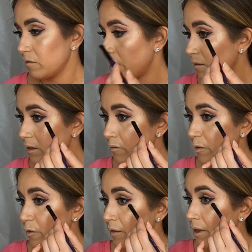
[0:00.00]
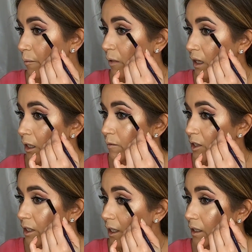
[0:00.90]
Grab a little bit more of that plum
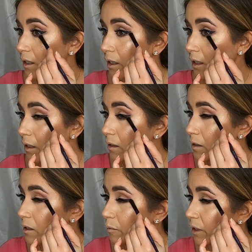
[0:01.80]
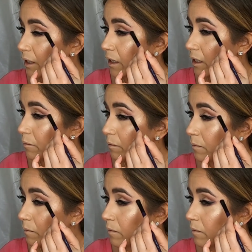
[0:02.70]
shade and just bring it up.